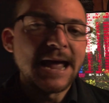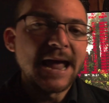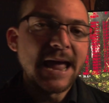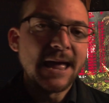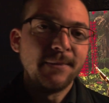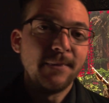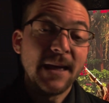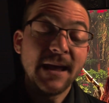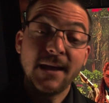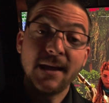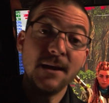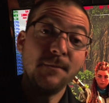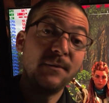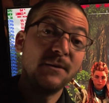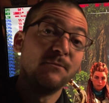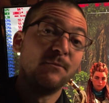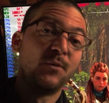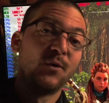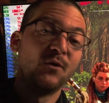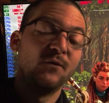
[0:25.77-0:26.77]
And they keep
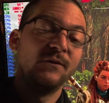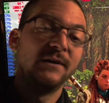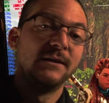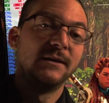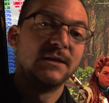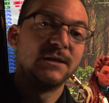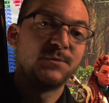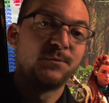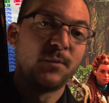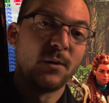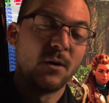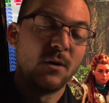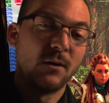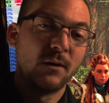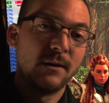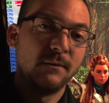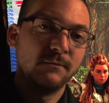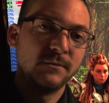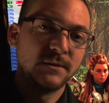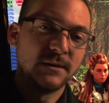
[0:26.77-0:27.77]
improving this
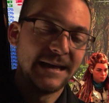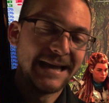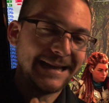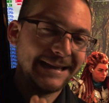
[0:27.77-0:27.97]
program.